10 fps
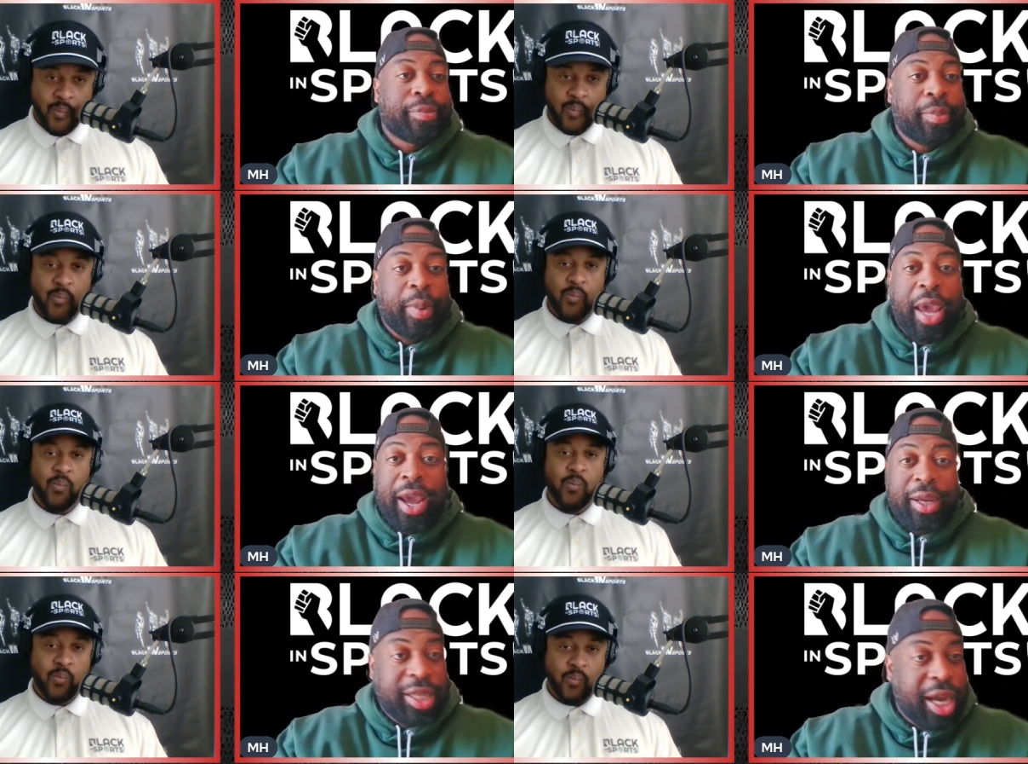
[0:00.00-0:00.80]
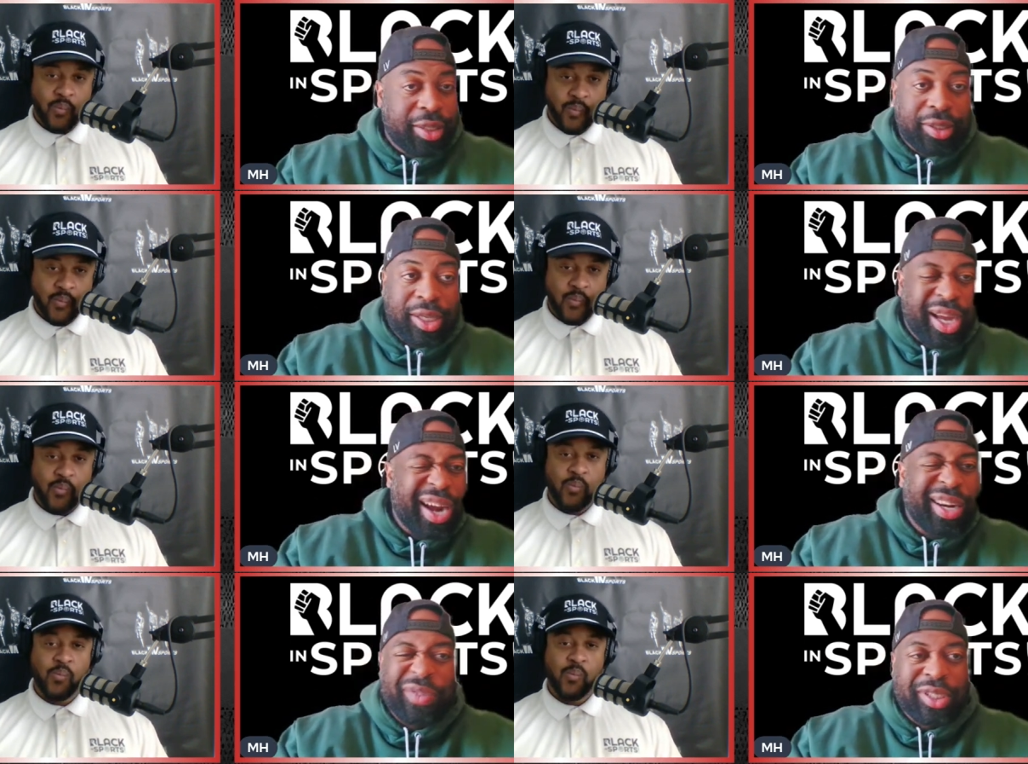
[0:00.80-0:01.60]
Speaker 1: had kind of,
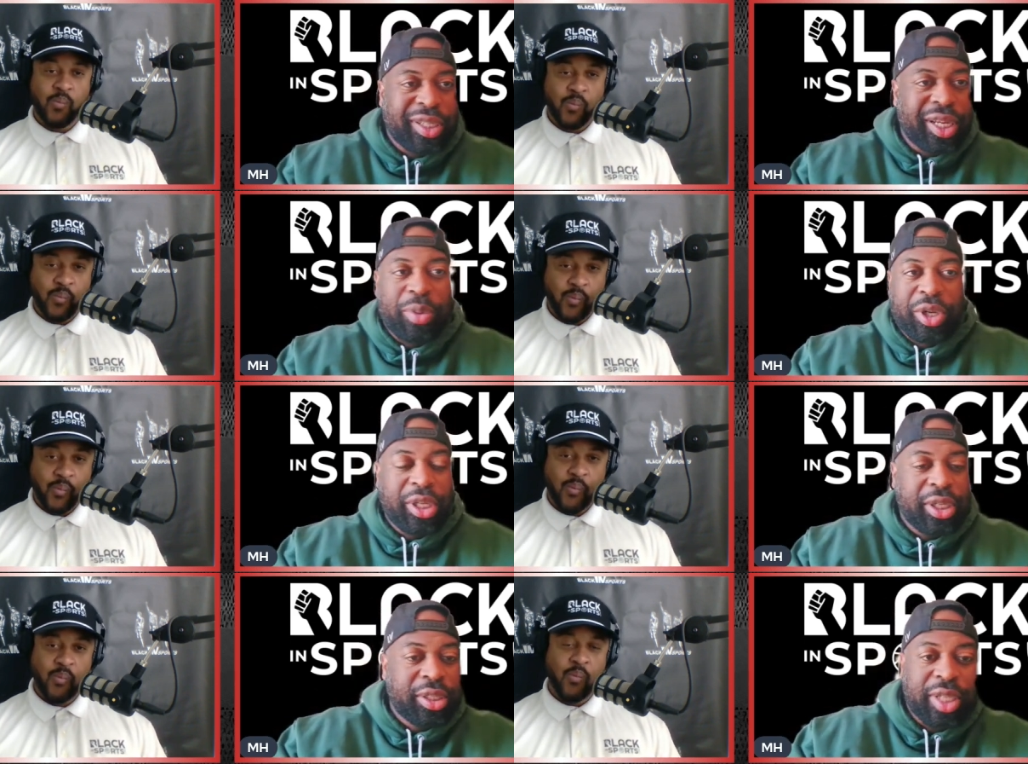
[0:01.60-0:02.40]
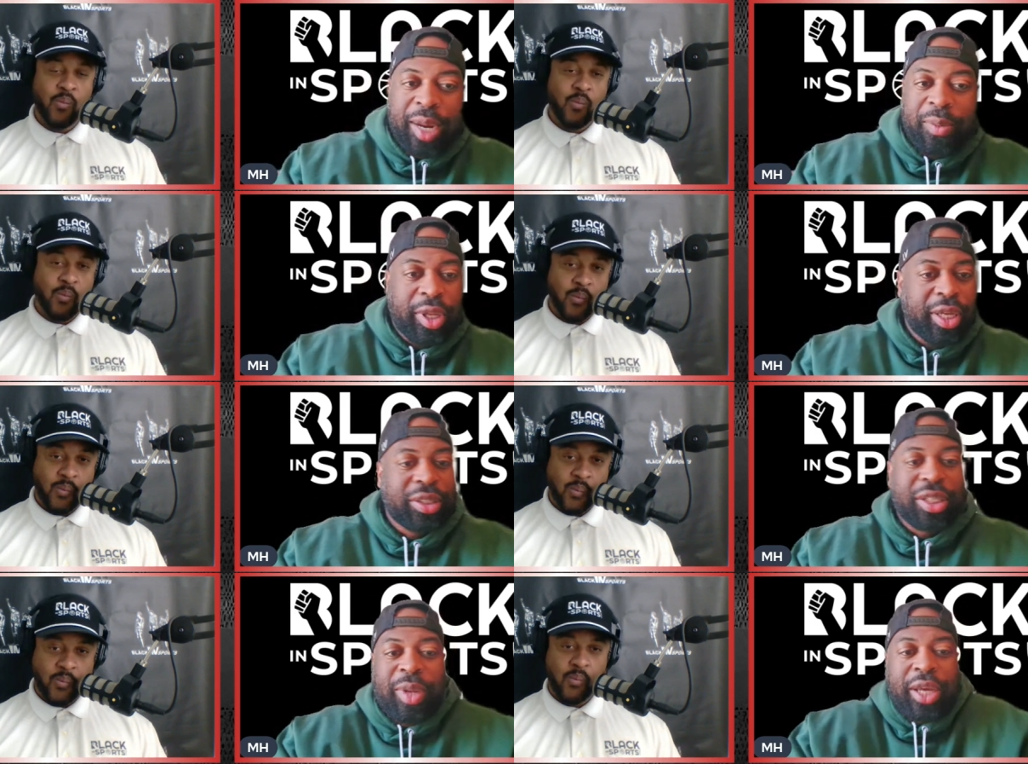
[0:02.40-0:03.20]
kind of a celebrity type
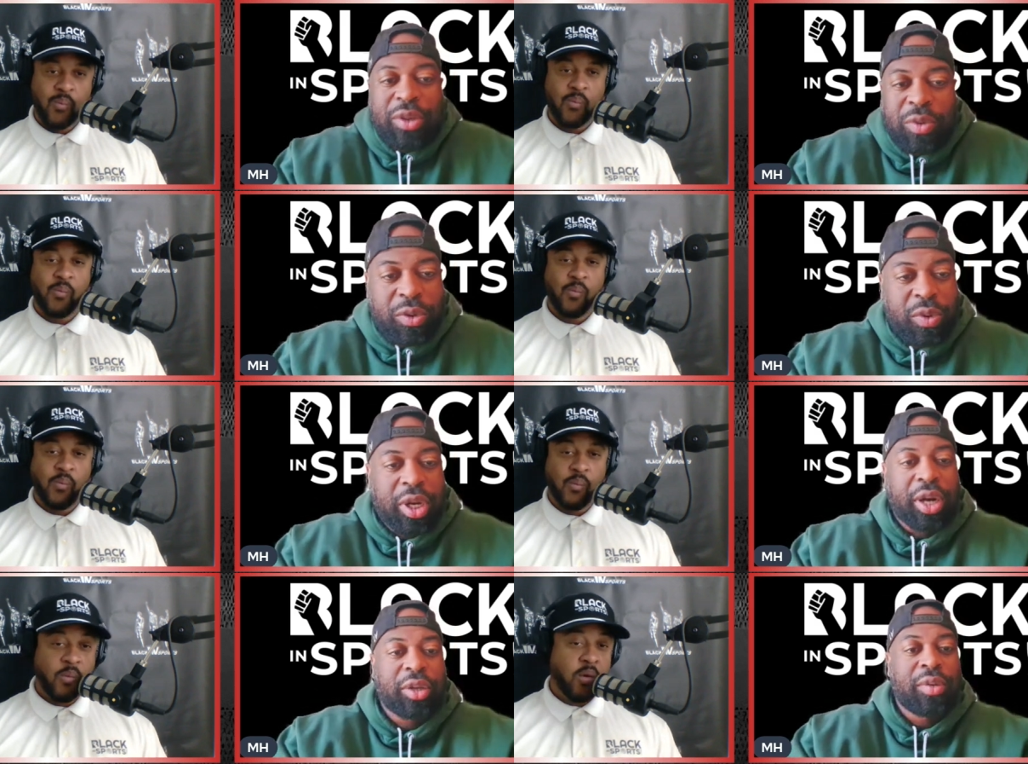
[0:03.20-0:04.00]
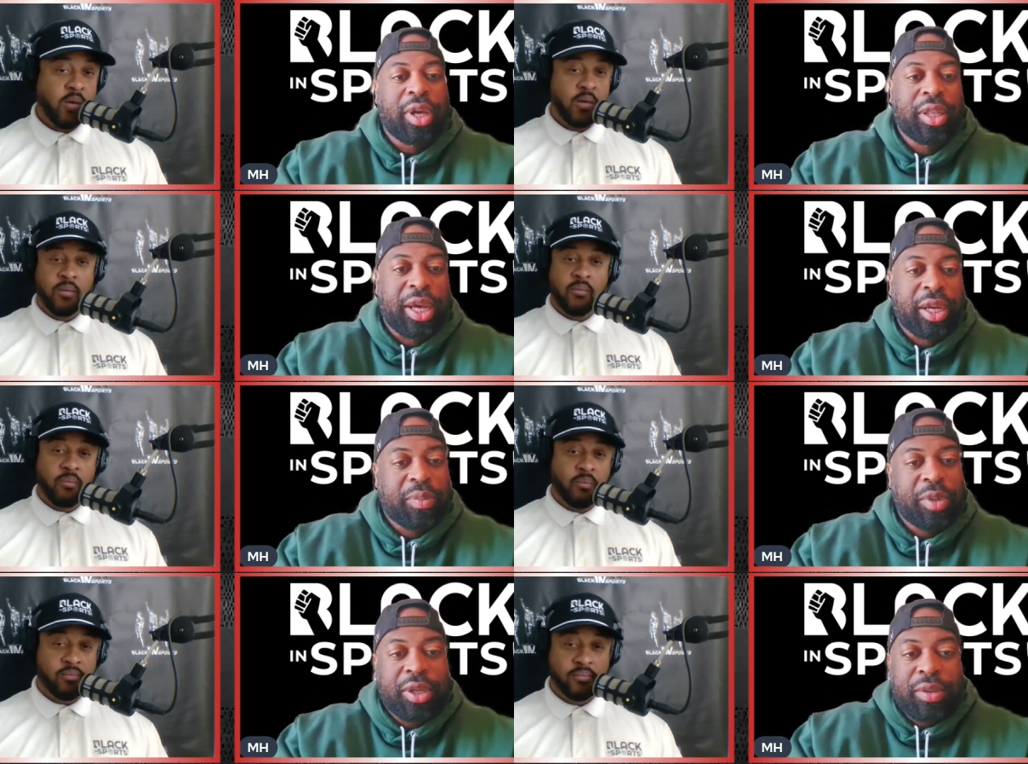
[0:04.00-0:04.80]
relationship. Like you, you would argue that that could
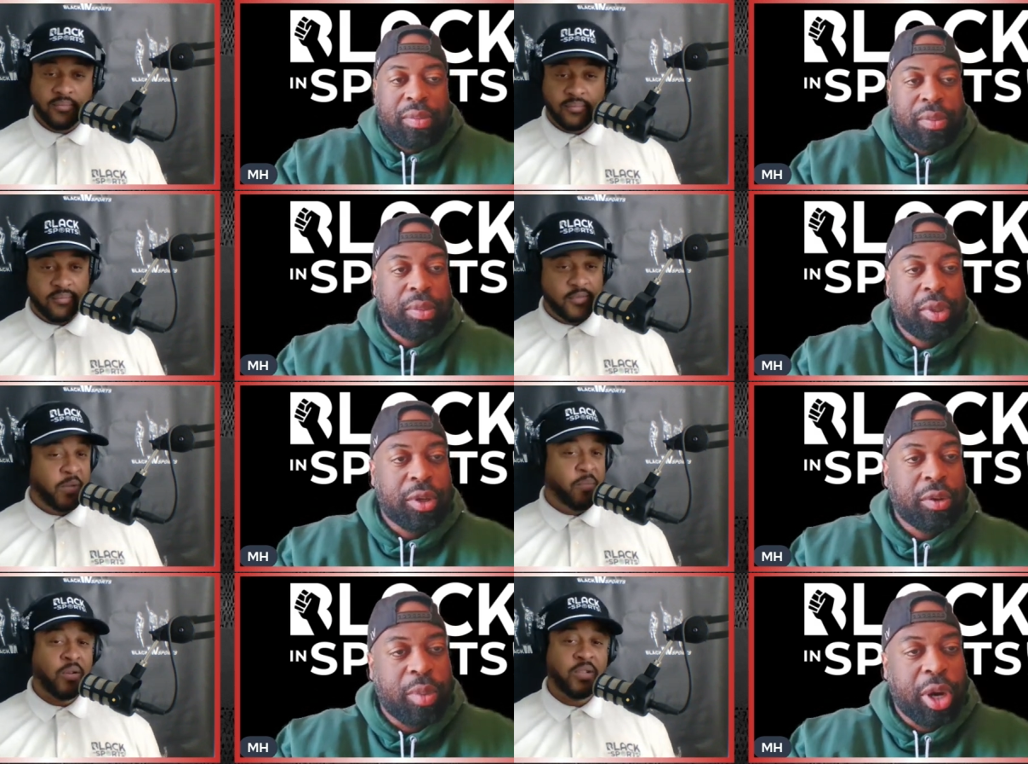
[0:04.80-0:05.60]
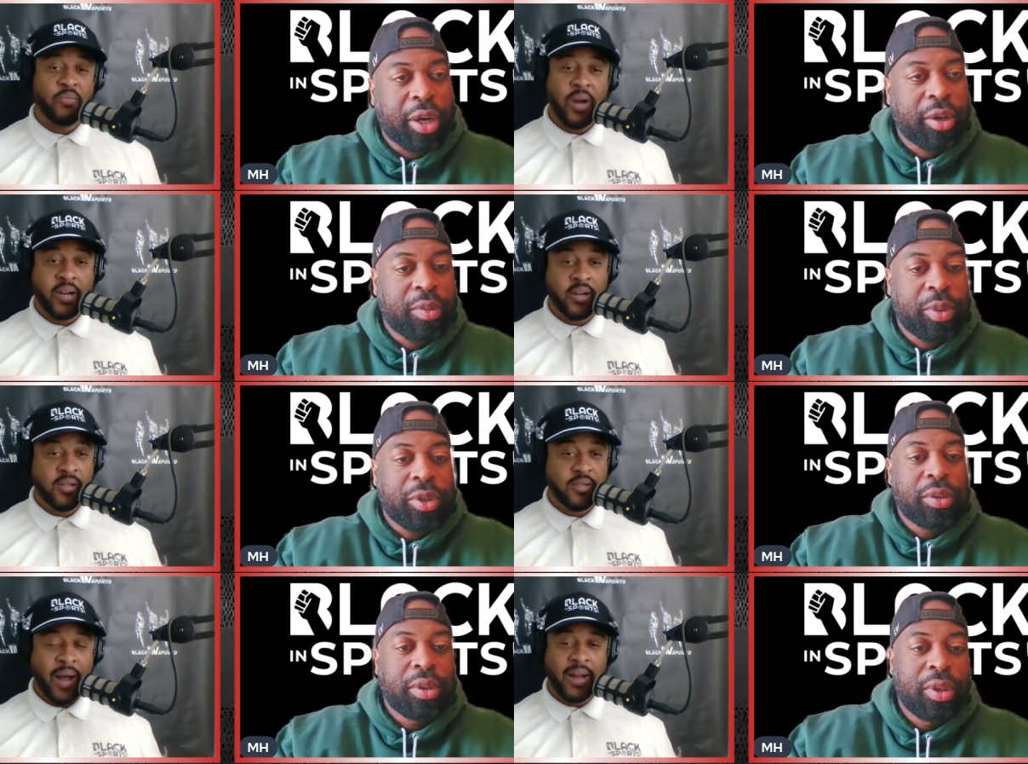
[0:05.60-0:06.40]
be you know, she broke
Speaker 2: some
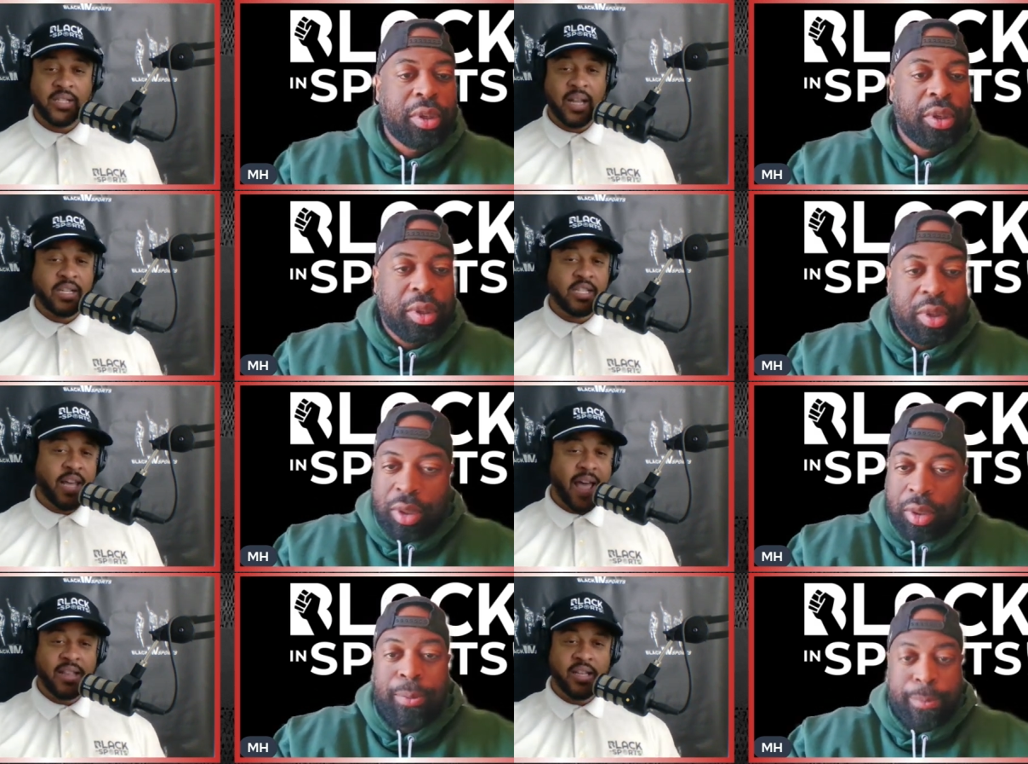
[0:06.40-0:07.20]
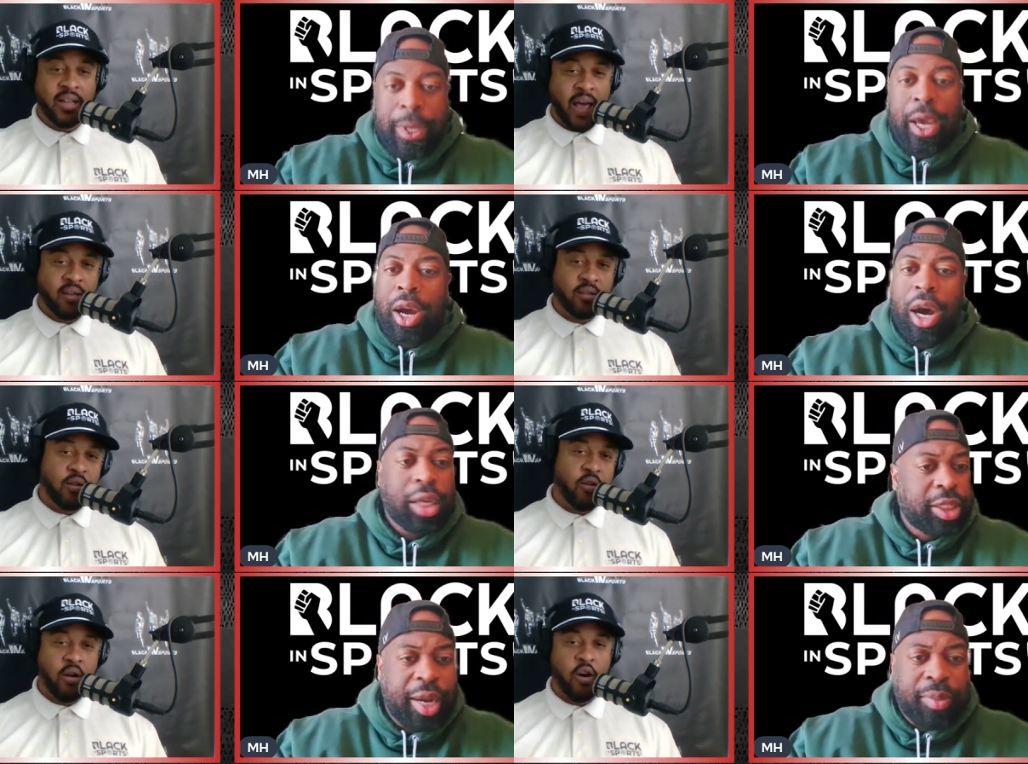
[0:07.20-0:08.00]
records, right? It's like she had the like, you
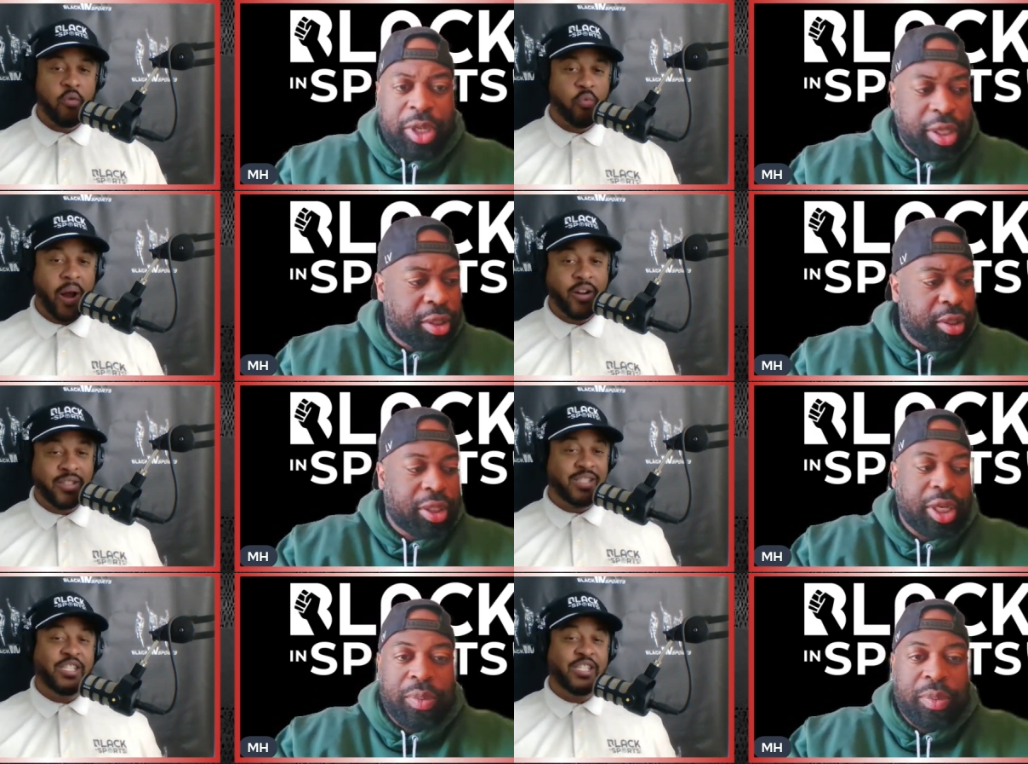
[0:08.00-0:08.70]
know, her record